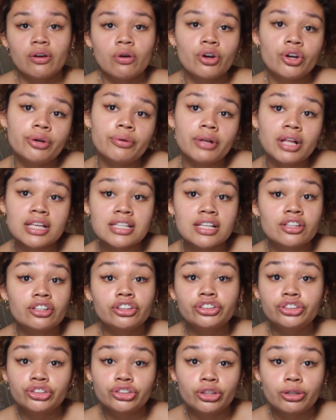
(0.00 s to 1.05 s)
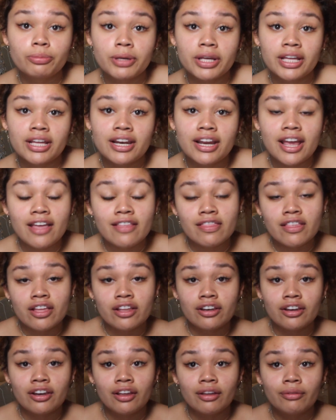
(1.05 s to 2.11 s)
or you realize that they're stupid, and
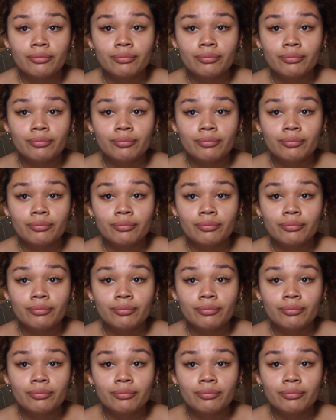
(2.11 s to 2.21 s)
then